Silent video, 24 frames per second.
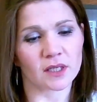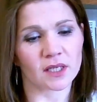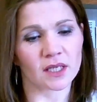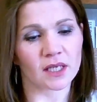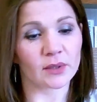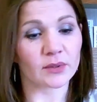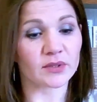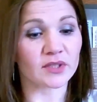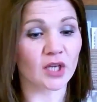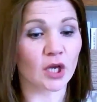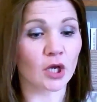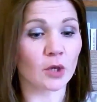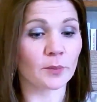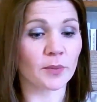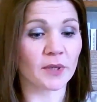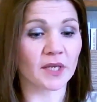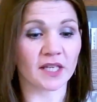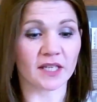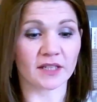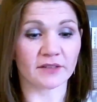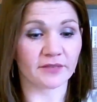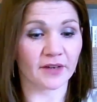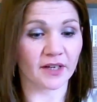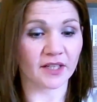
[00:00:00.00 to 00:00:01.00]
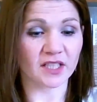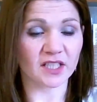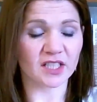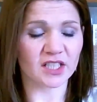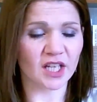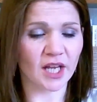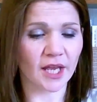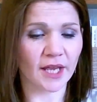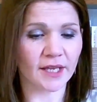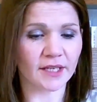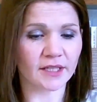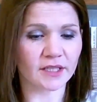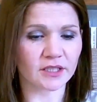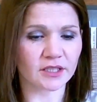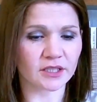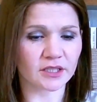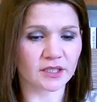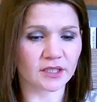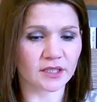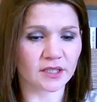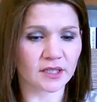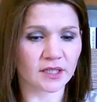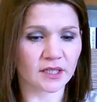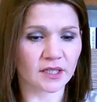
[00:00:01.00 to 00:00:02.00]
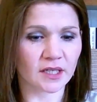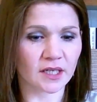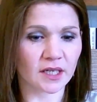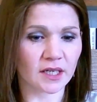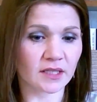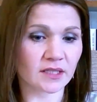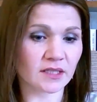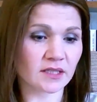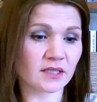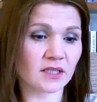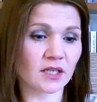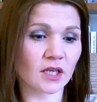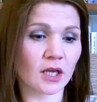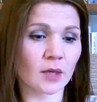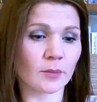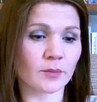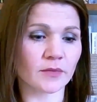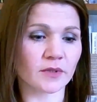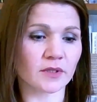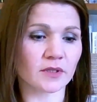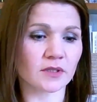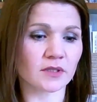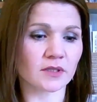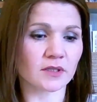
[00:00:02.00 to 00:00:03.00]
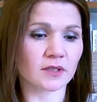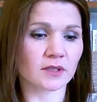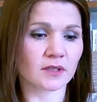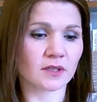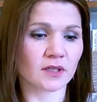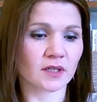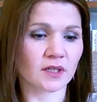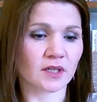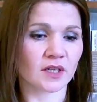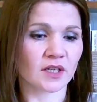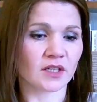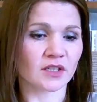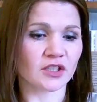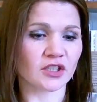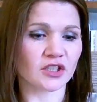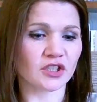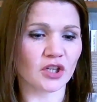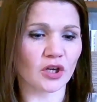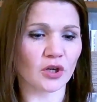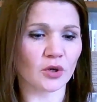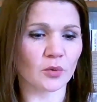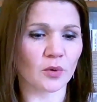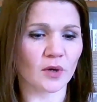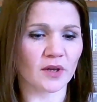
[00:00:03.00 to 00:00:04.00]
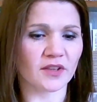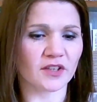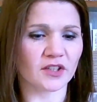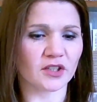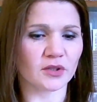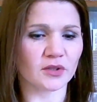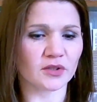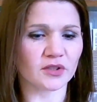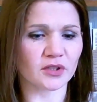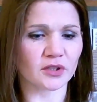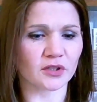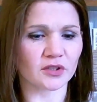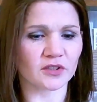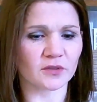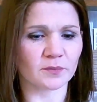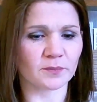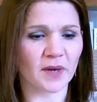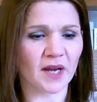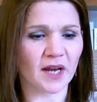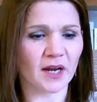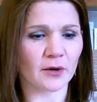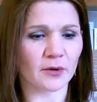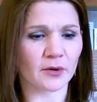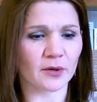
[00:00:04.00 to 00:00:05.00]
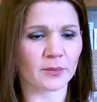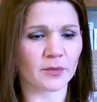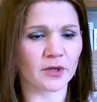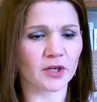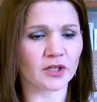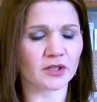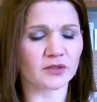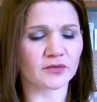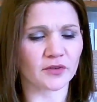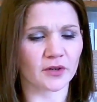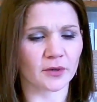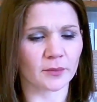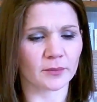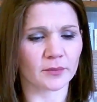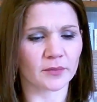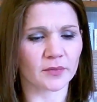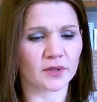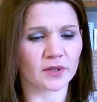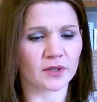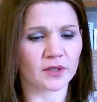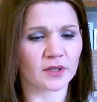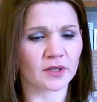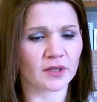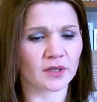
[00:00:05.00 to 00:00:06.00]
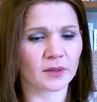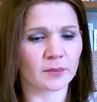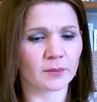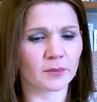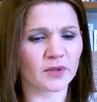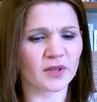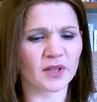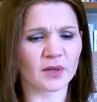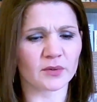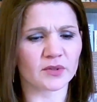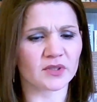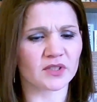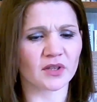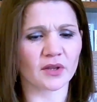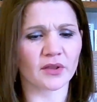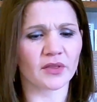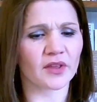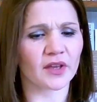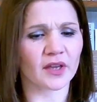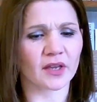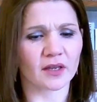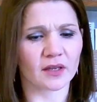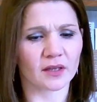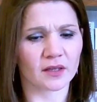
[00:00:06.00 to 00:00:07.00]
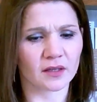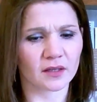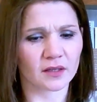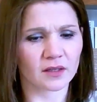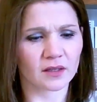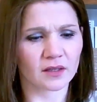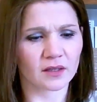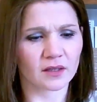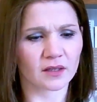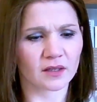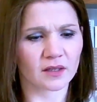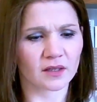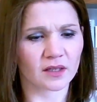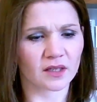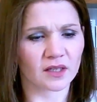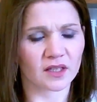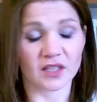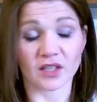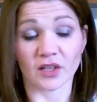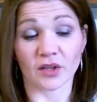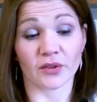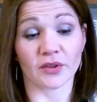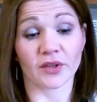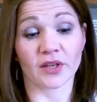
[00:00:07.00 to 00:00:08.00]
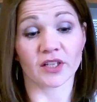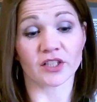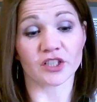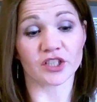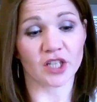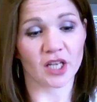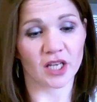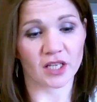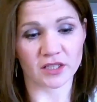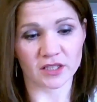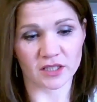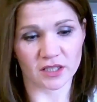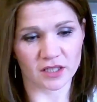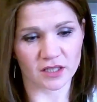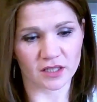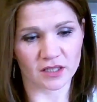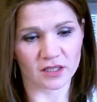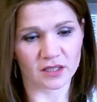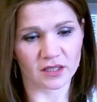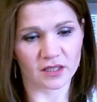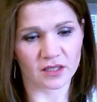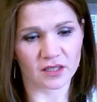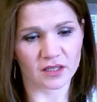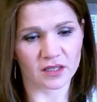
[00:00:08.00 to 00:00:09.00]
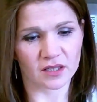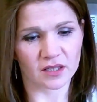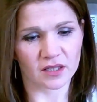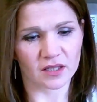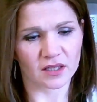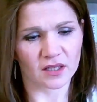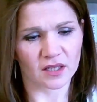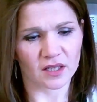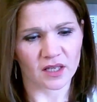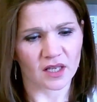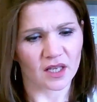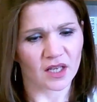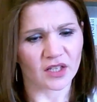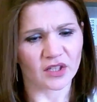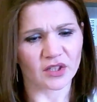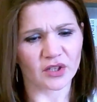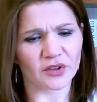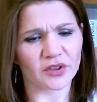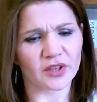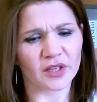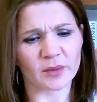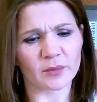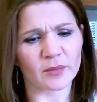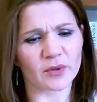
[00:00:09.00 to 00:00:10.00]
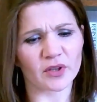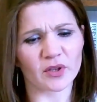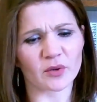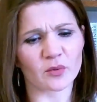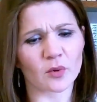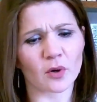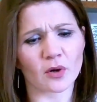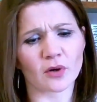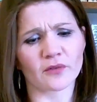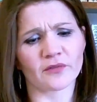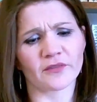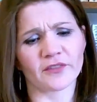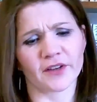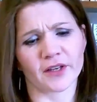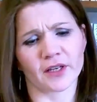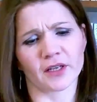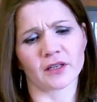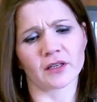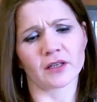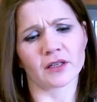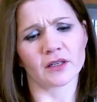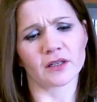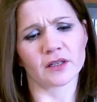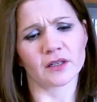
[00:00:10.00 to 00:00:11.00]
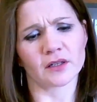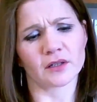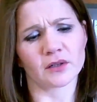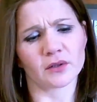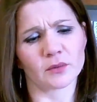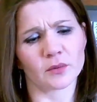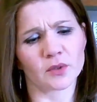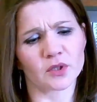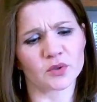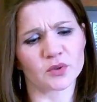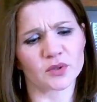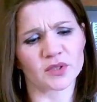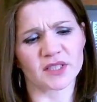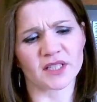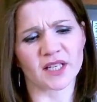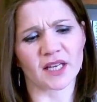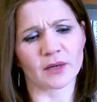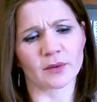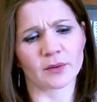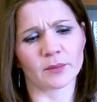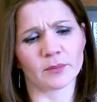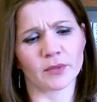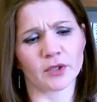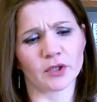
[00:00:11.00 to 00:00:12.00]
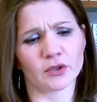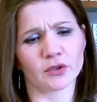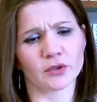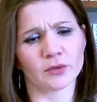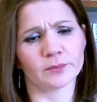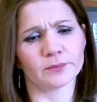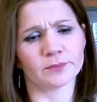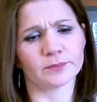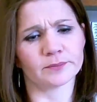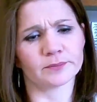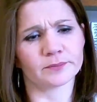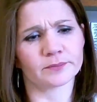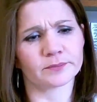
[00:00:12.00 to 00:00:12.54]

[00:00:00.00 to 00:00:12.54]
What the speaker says: He was hoping he'd find a change, a disturbance, to show where the new source of power emerged from. But there was nothing. Nothing had changed here. Nothing but the rock fig, which was now in bloom.